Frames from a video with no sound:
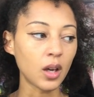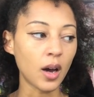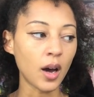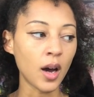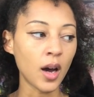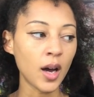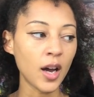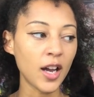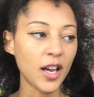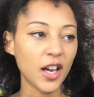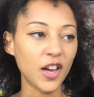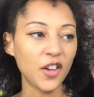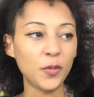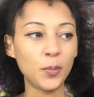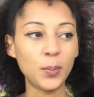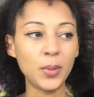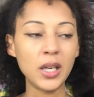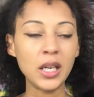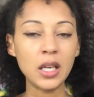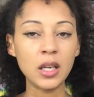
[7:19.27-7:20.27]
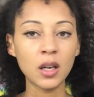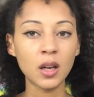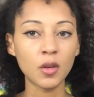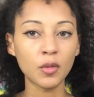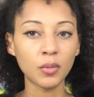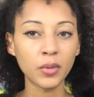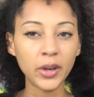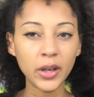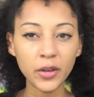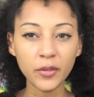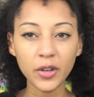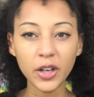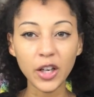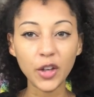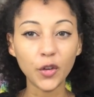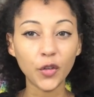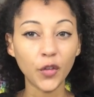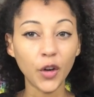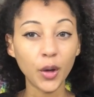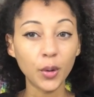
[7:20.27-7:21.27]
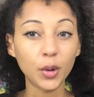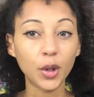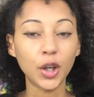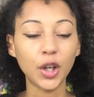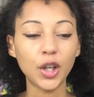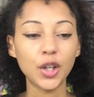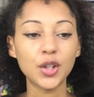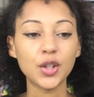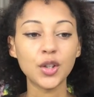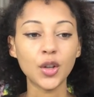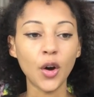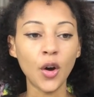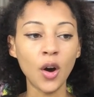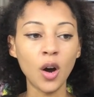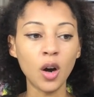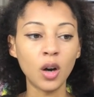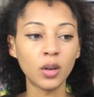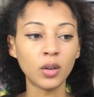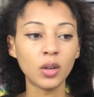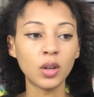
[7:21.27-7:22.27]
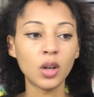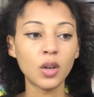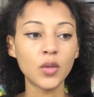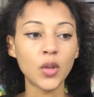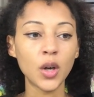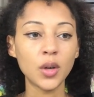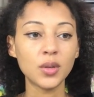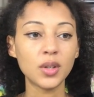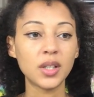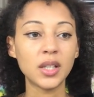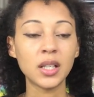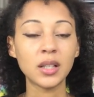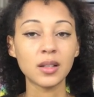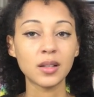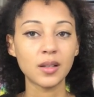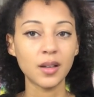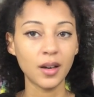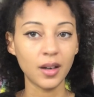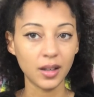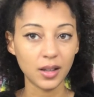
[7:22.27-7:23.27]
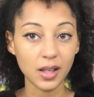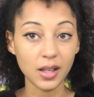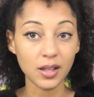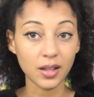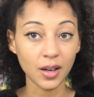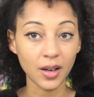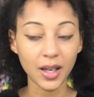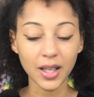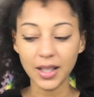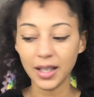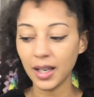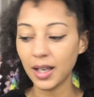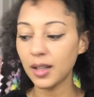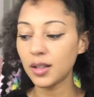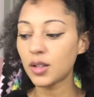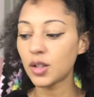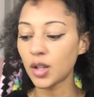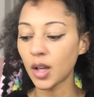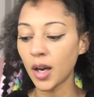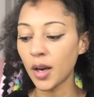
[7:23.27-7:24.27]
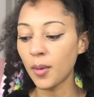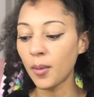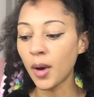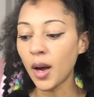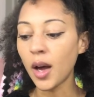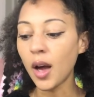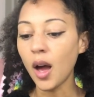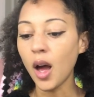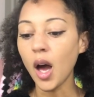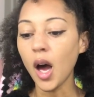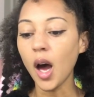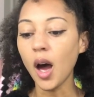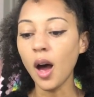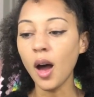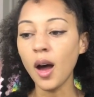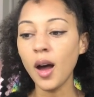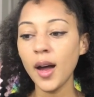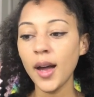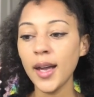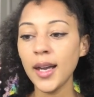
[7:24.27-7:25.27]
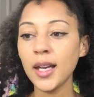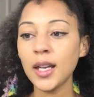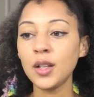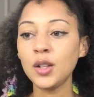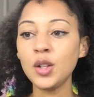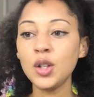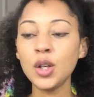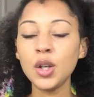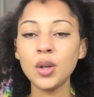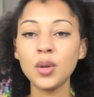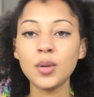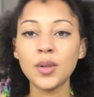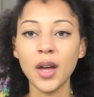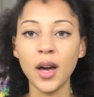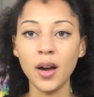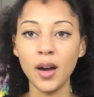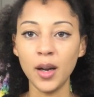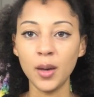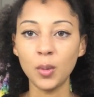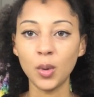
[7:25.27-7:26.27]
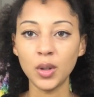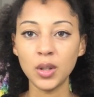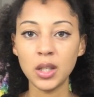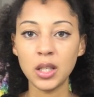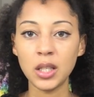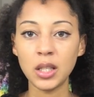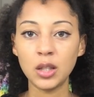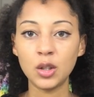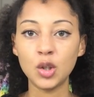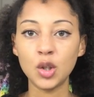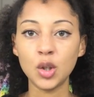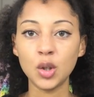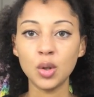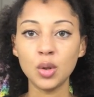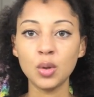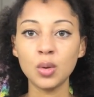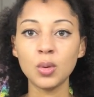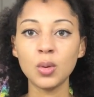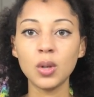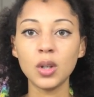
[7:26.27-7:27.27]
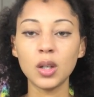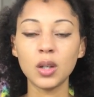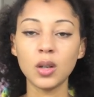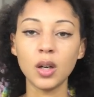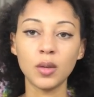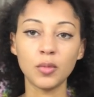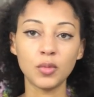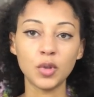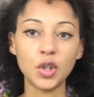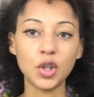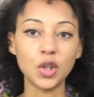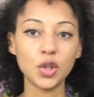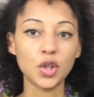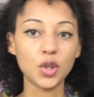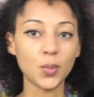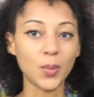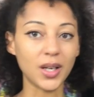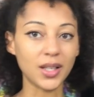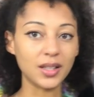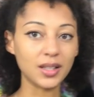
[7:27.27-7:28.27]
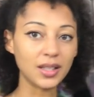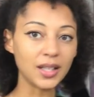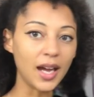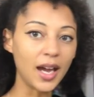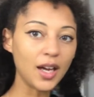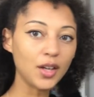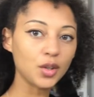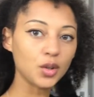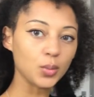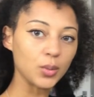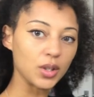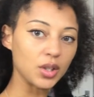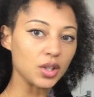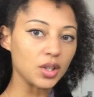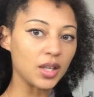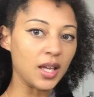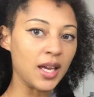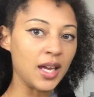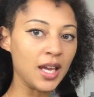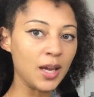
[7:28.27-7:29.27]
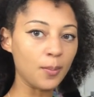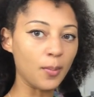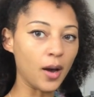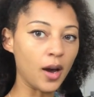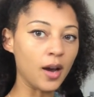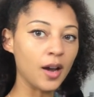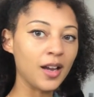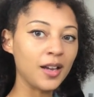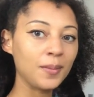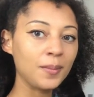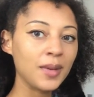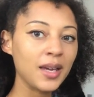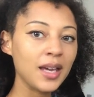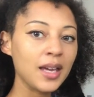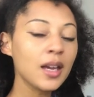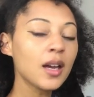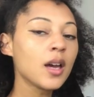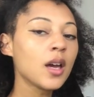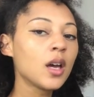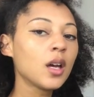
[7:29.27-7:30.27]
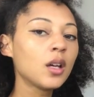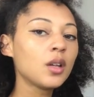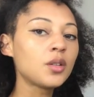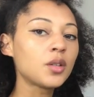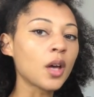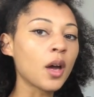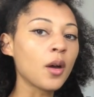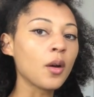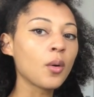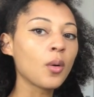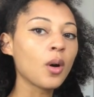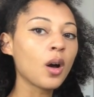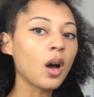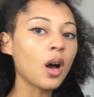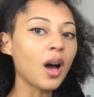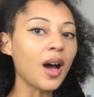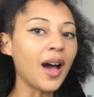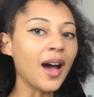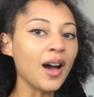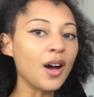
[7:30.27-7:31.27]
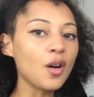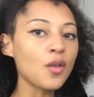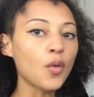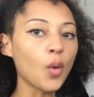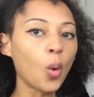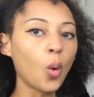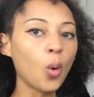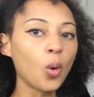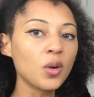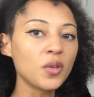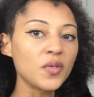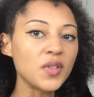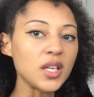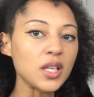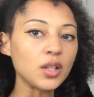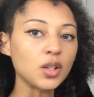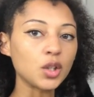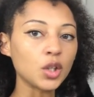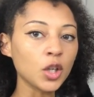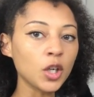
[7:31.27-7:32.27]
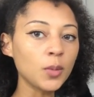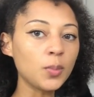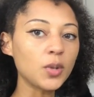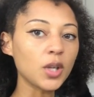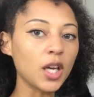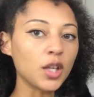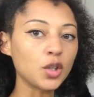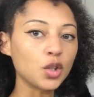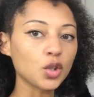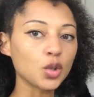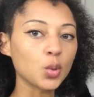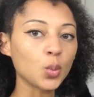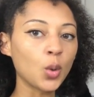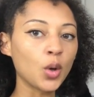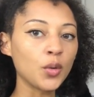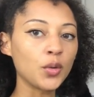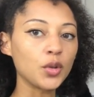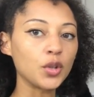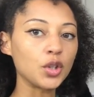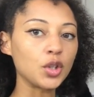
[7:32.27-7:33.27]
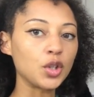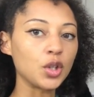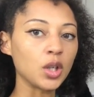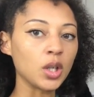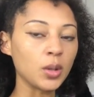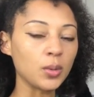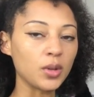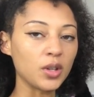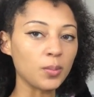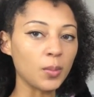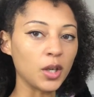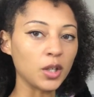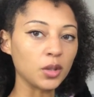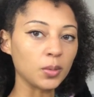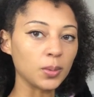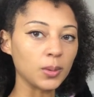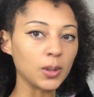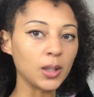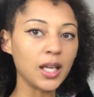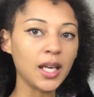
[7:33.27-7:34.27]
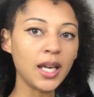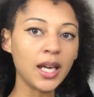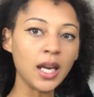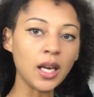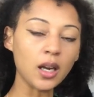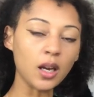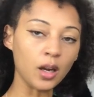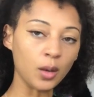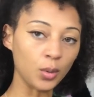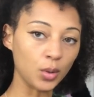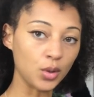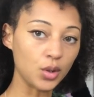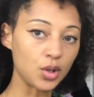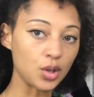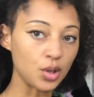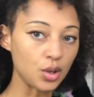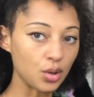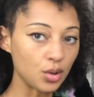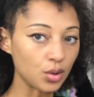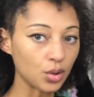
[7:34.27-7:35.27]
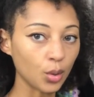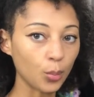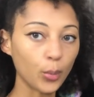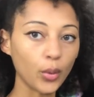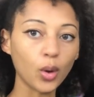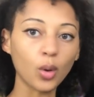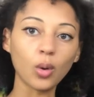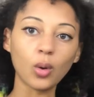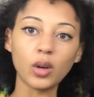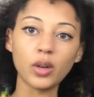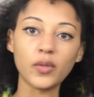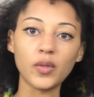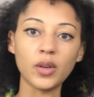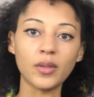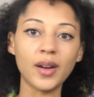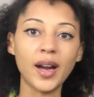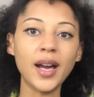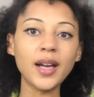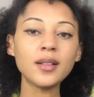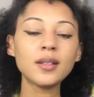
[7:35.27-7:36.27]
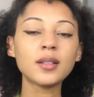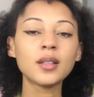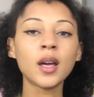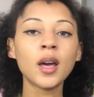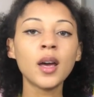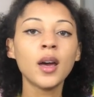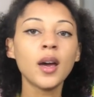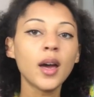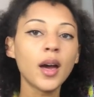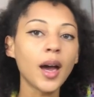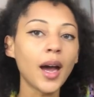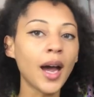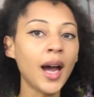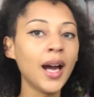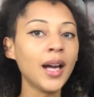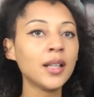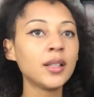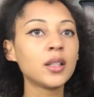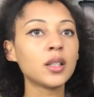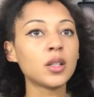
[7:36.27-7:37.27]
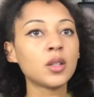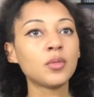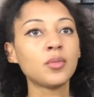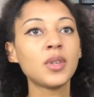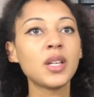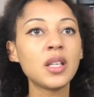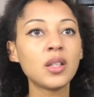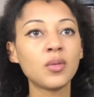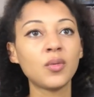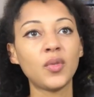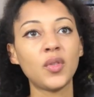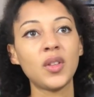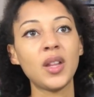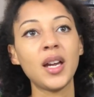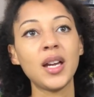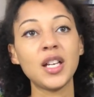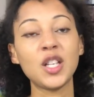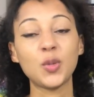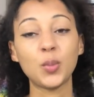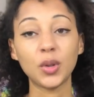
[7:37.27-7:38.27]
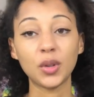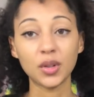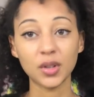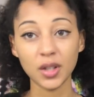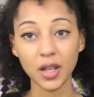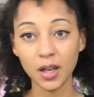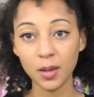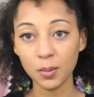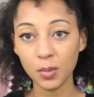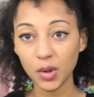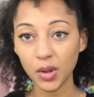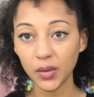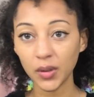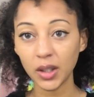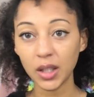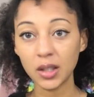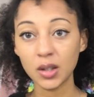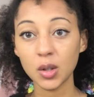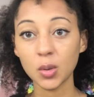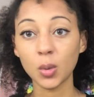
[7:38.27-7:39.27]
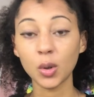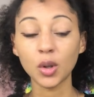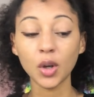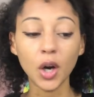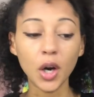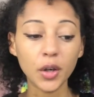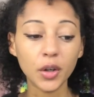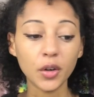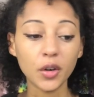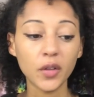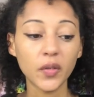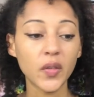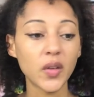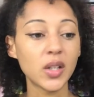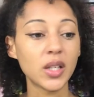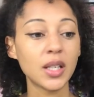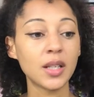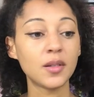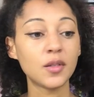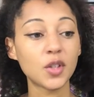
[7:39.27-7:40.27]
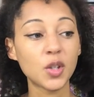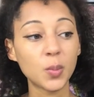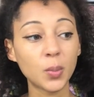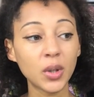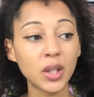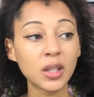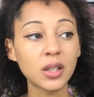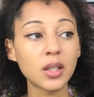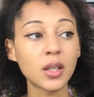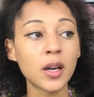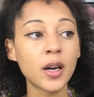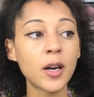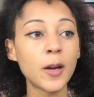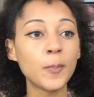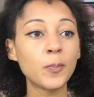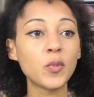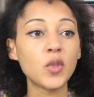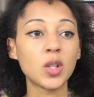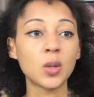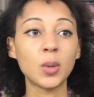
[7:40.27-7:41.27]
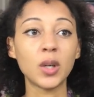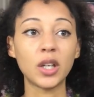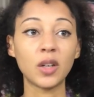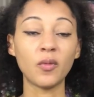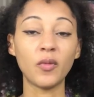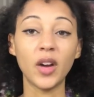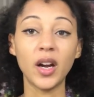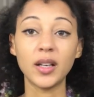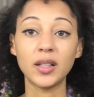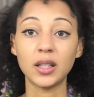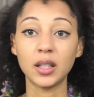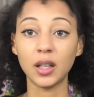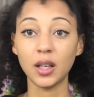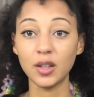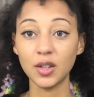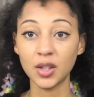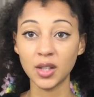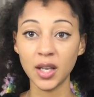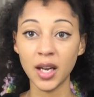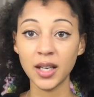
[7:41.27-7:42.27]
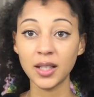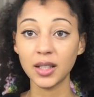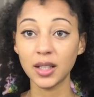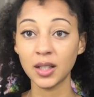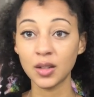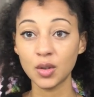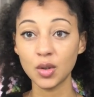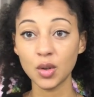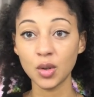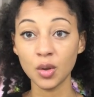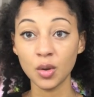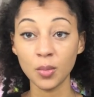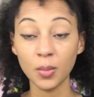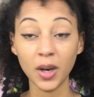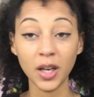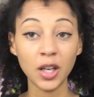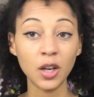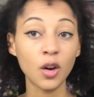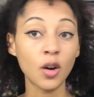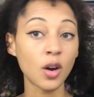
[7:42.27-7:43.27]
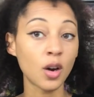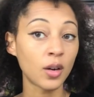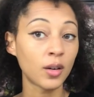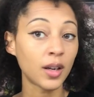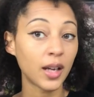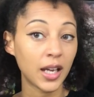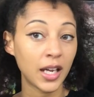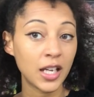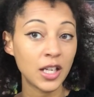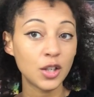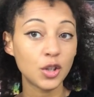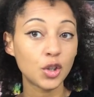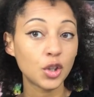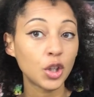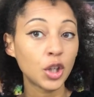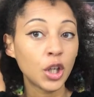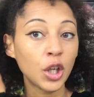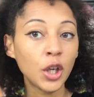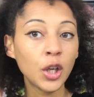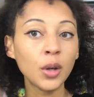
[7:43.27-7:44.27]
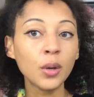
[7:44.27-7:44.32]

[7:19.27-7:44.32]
have been really focused on those things that I decided. So I knew that I wanted to reduce my stash, which is here behind me. So out of all of these tubs, I just want the 2 with my double knitting. I want to use up all of the rest. And the reason for that is because I am moving into a garden office in the springtime, so we're converting a shed into my yarn HQ,